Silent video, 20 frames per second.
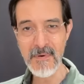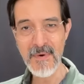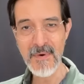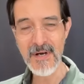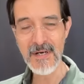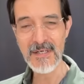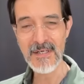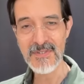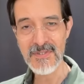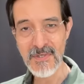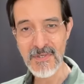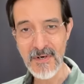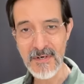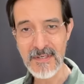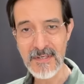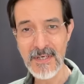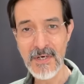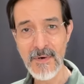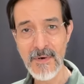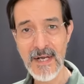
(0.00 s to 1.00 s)
market
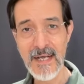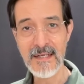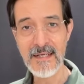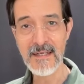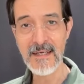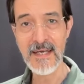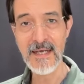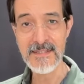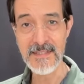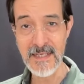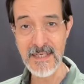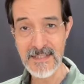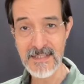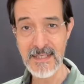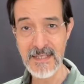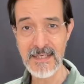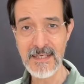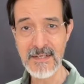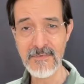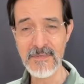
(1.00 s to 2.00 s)
started to crack as i
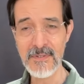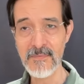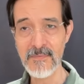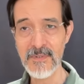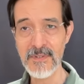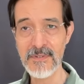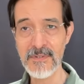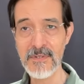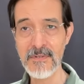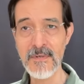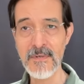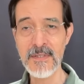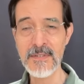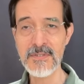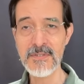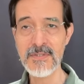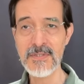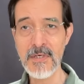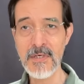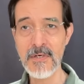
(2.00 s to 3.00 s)
said it would with you on
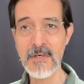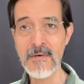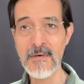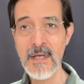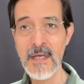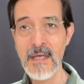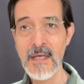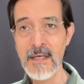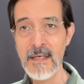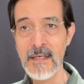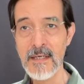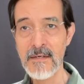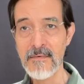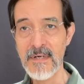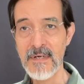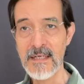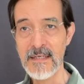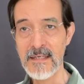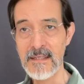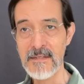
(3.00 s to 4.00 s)
this show
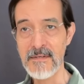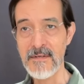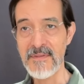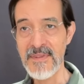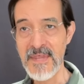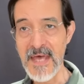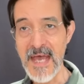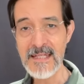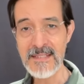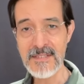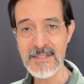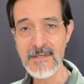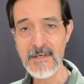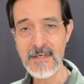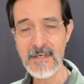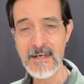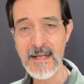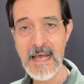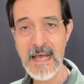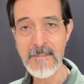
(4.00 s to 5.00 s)
right? You know, that
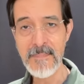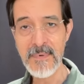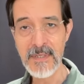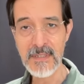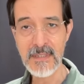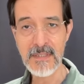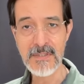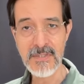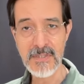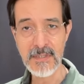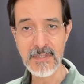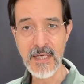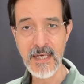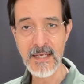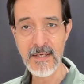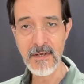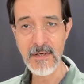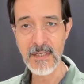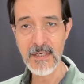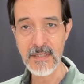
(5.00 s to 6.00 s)
started happening in
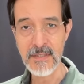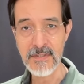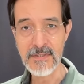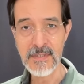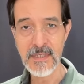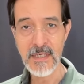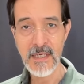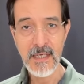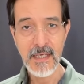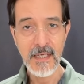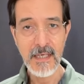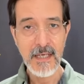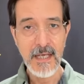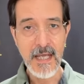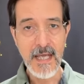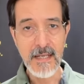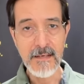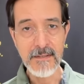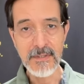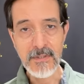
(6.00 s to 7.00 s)
July, August.
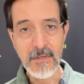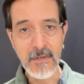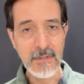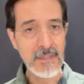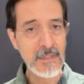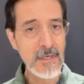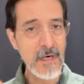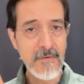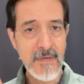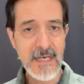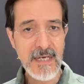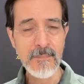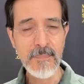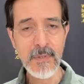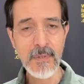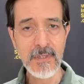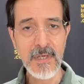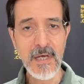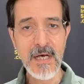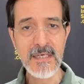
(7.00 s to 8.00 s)
And gold had already
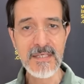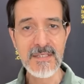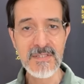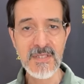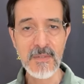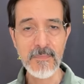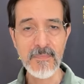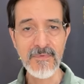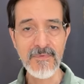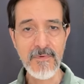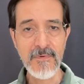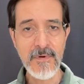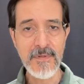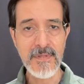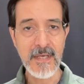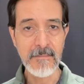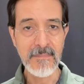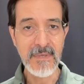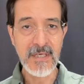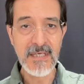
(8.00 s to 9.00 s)
pulled a hockey stick before
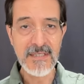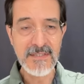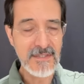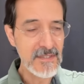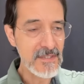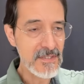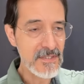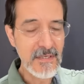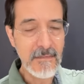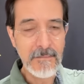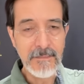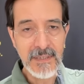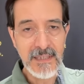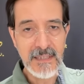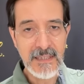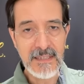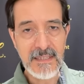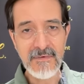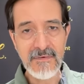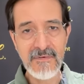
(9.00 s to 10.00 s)
then because of this
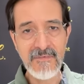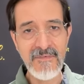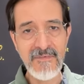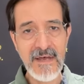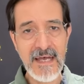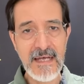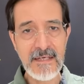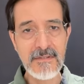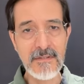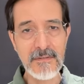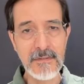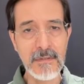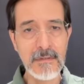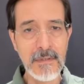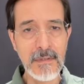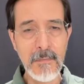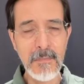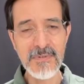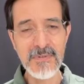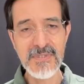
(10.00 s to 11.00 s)
completely different factor, the
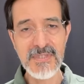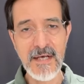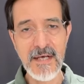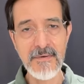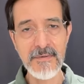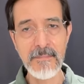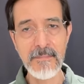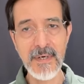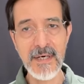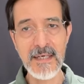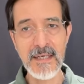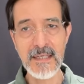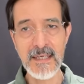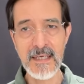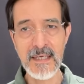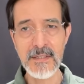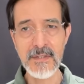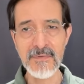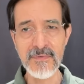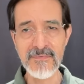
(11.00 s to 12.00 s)
global South buying
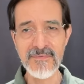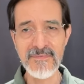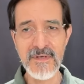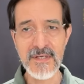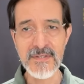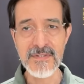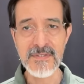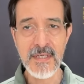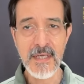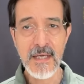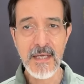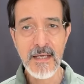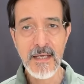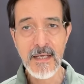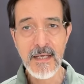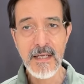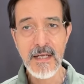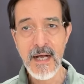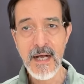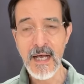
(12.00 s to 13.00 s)
hand over fist.
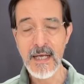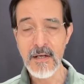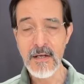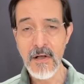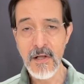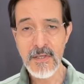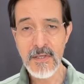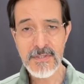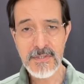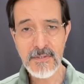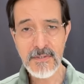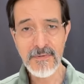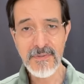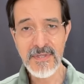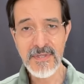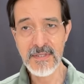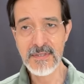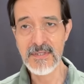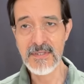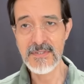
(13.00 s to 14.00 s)
I also
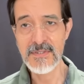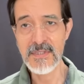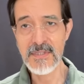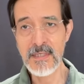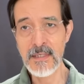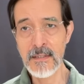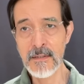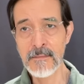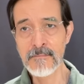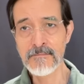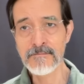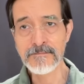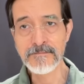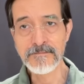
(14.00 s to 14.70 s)
think this year